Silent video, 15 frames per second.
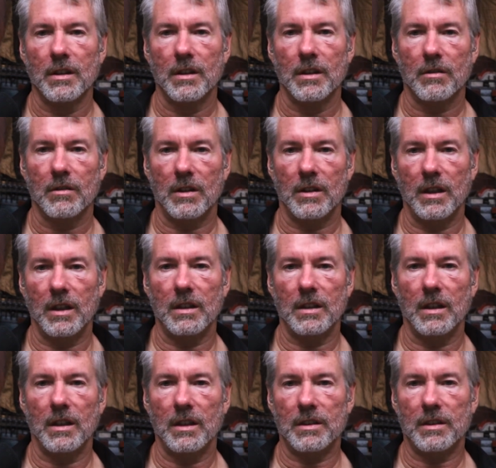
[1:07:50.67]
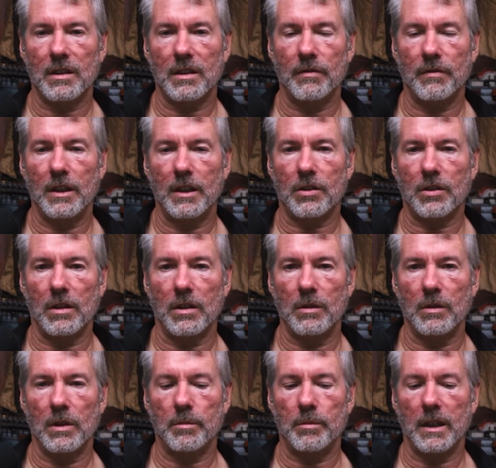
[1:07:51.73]
right? And that's eventually,
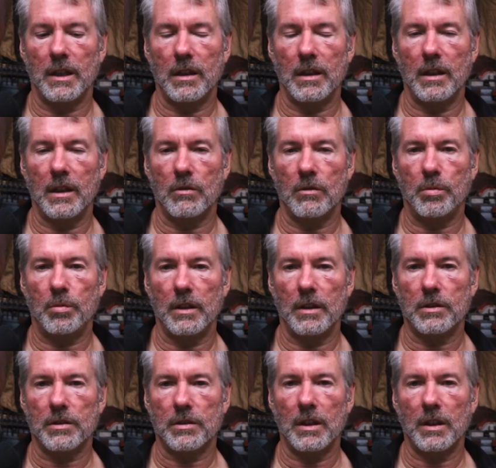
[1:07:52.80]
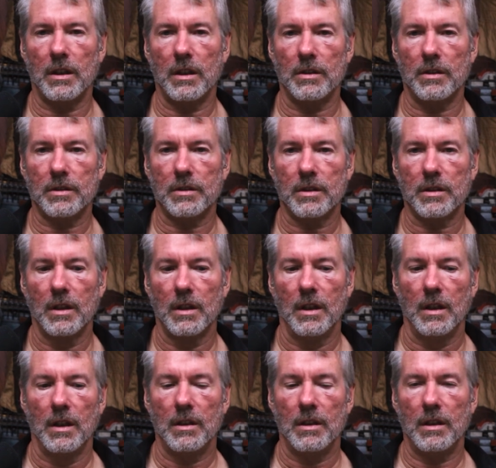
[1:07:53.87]
when the body can't replace your cells,
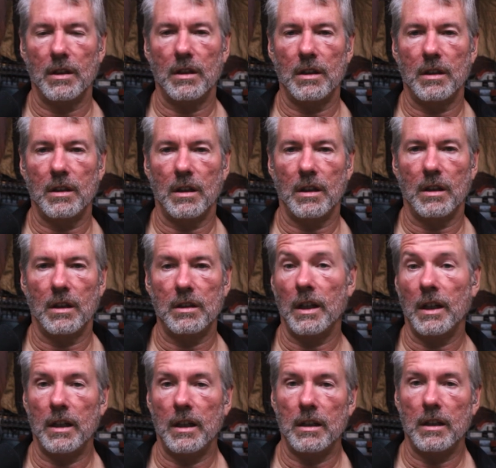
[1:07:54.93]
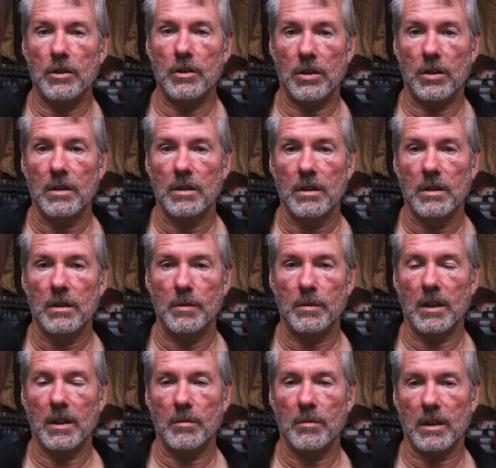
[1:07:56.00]
then you age, you
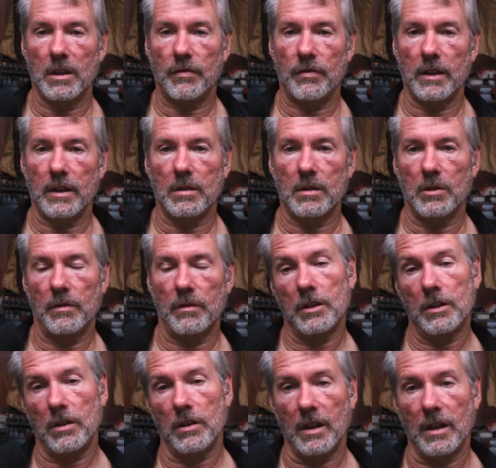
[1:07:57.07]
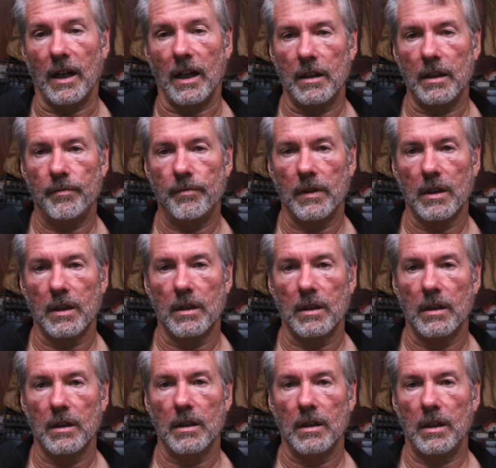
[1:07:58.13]
become less flexible, and eventually you die.
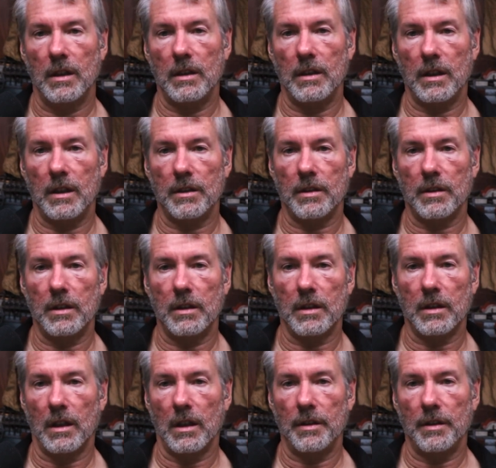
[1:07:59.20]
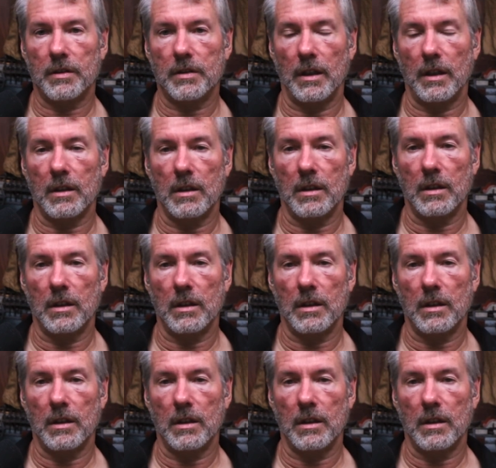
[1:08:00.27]
And that is the life cycle of an